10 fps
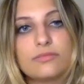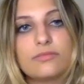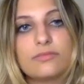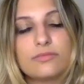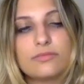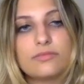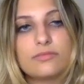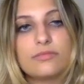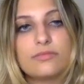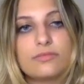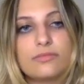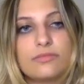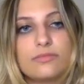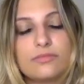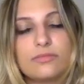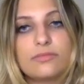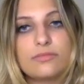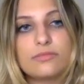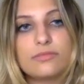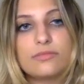
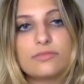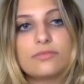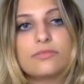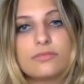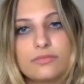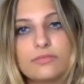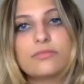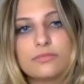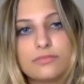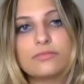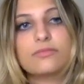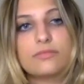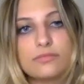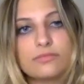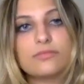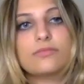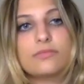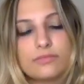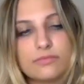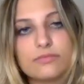
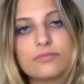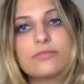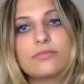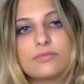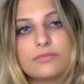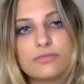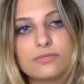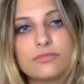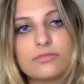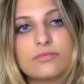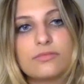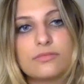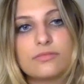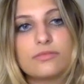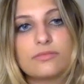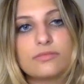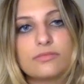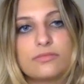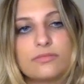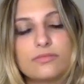
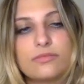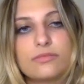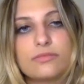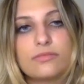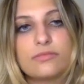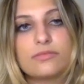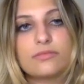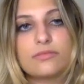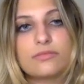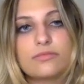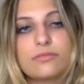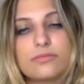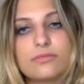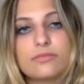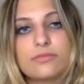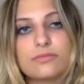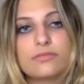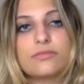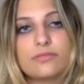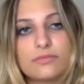This person isn't speaking.